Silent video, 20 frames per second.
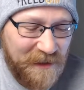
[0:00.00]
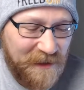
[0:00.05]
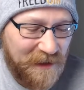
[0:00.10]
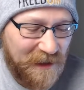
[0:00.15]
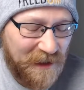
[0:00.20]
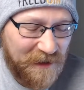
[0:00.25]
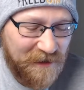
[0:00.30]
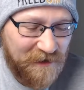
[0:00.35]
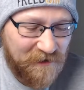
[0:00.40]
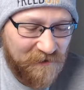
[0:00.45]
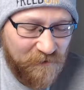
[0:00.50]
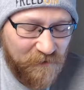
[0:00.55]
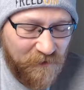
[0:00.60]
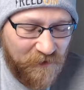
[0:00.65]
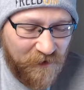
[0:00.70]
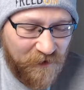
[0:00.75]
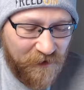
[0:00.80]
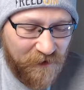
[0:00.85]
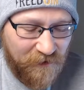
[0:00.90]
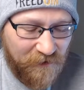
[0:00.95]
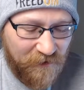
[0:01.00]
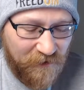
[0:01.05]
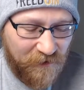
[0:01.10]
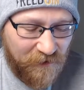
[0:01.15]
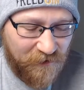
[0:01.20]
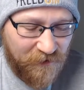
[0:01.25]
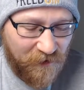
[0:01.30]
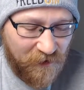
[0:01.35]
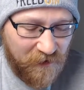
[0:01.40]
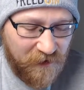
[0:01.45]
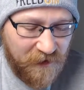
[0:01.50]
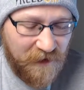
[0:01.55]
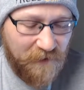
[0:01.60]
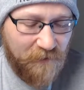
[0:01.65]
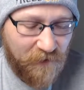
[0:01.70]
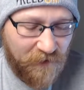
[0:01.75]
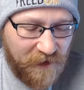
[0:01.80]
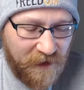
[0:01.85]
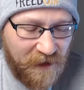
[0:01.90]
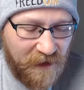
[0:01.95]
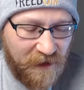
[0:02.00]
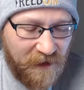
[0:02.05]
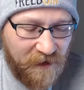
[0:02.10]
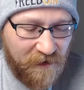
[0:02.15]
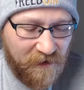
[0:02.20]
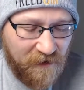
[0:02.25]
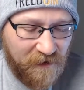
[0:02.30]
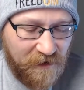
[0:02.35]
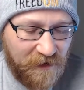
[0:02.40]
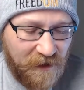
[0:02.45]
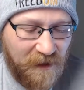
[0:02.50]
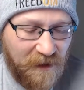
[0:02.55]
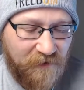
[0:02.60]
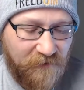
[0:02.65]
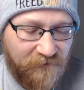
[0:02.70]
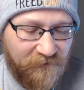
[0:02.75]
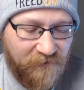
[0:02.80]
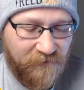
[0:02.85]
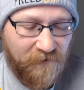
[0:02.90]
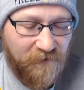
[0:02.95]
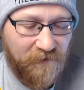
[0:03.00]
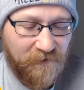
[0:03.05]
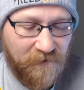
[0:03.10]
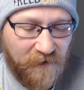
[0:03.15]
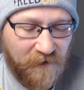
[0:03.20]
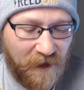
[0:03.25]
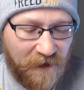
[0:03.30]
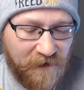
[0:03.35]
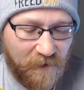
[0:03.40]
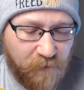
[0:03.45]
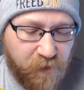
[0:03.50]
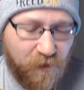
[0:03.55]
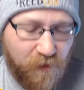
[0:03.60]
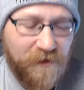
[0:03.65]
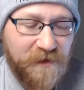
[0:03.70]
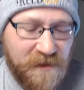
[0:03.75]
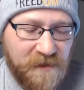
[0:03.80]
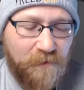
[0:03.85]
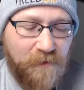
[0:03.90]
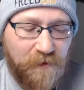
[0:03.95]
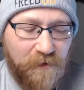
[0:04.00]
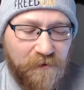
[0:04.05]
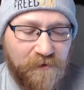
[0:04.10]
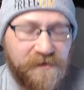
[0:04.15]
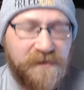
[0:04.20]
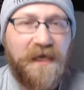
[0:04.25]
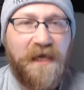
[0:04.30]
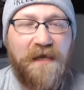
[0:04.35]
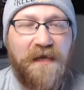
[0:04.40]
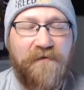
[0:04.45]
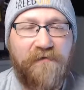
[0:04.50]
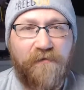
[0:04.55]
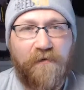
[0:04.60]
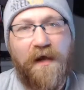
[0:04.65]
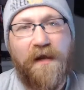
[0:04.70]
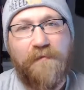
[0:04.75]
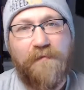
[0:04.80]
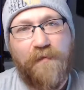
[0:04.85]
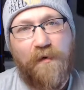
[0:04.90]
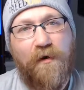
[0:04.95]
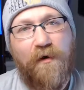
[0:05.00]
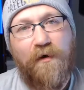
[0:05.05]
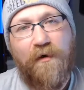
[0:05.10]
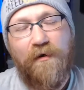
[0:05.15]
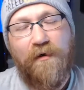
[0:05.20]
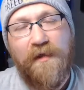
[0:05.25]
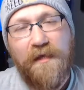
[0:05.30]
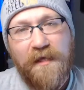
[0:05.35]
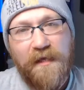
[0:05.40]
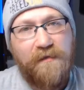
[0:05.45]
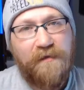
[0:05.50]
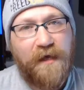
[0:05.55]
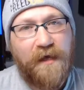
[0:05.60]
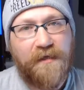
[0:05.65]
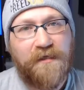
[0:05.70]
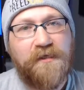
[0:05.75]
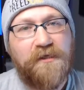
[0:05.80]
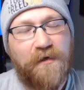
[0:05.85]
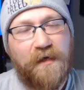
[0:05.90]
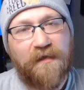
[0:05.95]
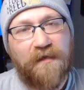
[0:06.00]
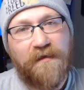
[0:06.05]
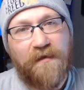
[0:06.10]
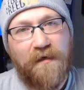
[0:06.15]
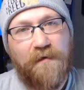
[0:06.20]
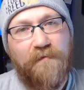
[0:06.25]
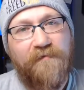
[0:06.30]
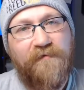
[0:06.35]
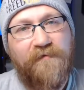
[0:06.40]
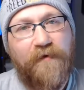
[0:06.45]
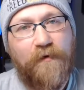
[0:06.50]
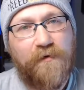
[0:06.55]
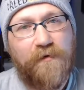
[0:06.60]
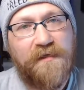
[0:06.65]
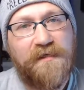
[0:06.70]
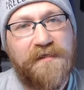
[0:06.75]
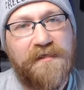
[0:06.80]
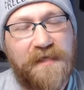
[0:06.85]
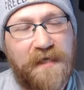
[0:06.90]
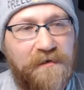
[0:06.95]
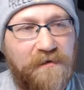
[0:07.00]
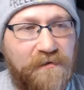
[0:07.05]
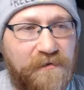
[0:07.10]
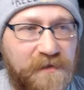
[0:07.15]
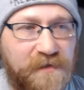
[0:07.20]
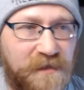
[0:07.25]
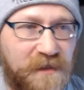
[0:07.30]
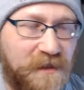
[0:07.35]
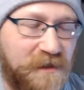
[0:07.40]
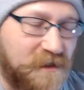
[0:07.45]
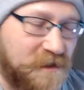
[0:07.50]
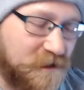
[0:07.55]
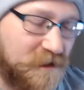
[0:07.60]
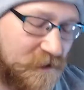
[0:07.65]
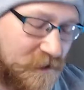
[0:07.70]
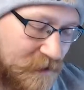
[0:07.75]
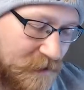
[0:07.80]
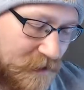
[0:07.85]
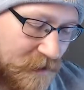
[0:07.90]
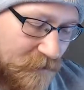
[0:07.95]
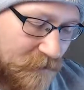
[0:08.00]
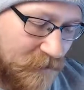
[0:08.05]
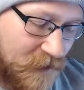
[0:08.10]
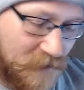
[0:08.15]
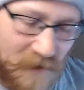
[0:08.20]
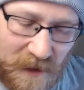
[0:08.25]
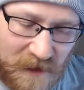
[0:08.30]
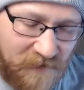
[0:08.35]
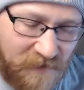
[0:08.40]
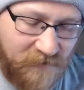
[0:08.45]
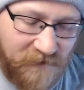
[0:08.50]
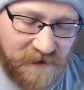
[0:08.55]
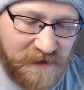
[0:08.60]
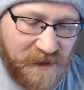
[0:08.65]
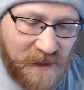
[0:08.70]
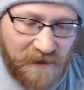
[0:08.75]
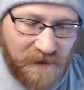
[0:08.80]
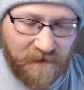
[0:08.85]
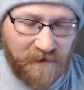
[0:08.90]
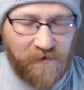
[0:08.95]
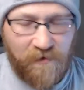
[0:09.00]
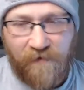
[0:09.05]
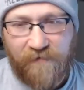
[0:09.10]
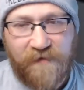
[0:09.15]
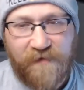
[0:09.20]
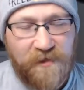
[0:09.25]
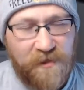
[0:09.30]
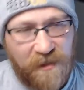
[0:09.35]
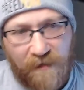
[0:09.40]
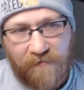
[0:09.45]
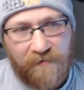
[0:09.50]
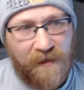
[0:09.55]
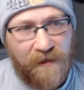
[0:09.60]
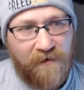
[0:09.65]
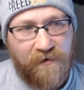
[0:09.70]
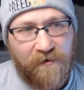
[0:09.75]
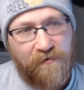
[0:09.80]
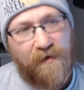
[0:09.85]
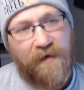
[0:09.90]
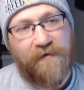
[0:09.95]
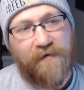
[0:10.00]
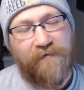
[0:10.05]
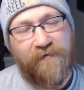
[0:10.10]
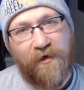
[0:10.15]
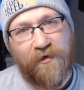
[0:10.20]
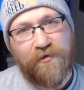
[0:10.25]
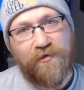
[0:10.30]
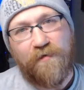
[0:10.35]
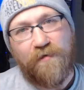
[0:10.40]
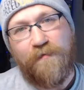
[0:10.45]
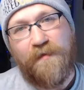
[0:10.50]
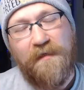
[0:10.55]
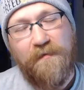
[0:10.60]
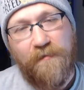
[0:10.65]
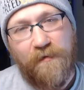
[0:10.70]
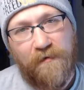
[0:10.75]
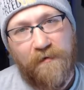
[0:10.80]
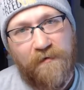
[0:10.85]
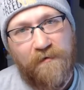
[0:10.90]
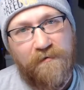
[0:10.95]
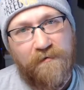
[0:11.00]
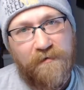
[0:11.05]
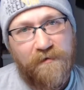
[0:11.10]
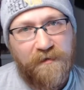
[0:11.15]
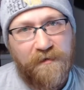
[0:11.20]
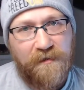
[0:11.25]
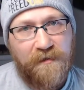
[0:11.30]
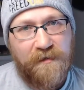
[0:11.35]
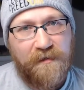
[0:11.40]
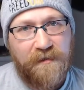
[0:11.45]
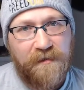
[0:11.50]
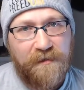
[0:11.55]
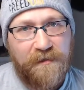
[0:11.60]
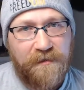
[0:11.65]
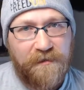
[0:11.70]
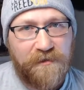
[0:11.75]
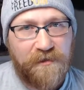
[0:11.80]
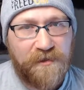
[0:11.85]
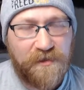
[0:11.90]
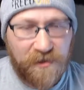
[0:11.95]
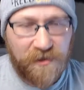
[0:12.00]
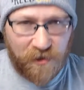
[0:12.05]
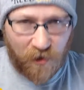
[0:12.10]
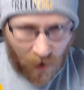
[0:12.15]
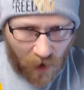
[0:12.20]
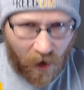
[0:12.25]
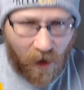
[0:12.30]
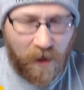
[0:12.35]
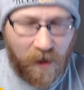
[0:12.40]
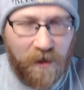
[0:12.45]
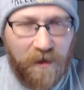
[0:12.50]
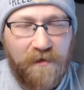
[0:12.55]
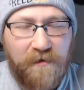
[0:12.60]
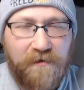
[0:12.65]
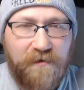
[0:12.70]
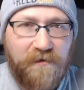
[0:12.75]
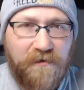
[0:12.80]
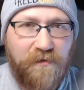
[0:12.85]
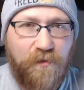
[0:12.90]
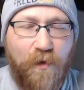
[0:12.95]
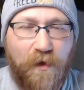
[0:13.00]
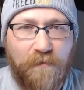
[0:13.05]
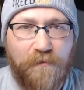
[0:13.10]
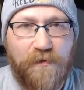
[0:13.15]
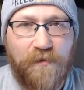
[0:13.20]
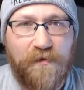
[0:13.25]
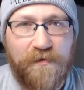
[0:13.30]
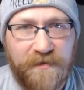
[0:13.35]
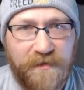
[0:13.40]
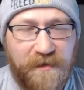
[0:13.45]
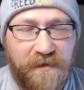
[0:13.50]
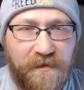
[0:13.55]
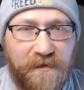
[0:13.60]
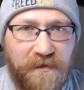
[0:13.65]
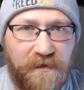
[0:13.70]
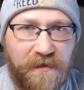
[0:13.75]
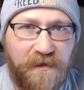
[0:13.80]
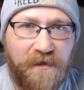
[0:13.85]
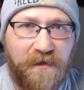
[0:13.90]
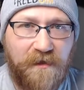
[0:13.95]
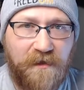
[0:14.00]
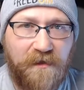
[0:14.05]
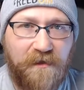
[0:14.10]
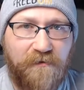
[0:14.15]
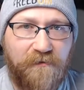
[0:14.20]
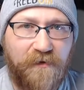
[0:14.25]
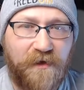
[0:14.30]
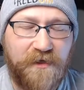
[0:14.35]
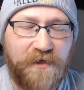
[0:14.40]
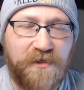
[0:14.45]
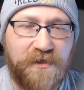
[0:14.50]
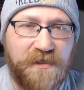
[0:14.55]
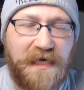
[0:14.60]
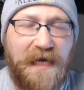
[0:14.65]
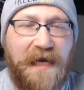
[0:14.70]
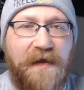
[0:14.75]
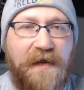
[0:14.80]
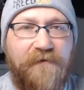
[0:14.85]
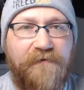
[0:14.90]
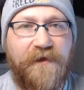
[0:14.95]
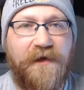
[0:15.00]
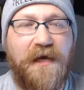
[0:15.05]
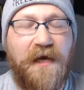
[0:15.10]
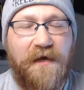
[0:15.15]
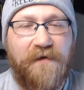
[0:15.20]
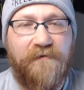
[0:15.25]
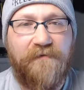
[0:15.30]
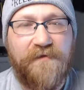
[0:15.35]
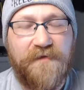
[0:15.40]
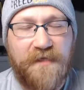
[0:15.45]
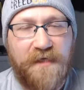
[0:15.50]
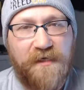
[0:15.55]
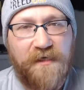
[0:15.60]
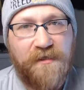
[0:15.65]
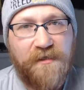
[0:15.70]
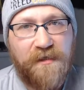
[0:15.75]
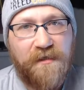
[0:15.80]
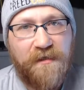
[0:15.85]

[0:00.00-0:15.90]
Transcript: the liberty gave, and the principles gave Ron Paul that strength to come forward and say those things. But I'm not even saying that you have to shout down a crowd of 100 people. Just talk to one person, right? Just have the conversation.